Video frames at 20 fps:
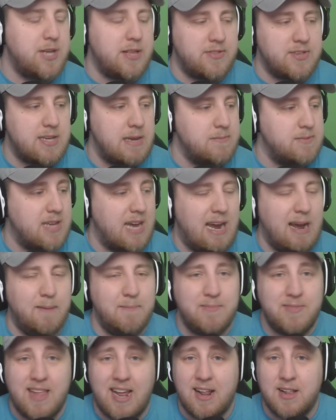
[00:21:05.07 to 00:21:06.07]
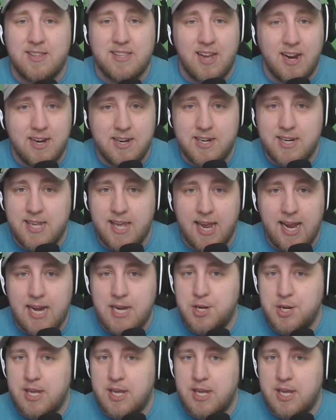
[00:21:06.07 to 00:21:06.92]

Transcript: At the same time, not a ton to gain.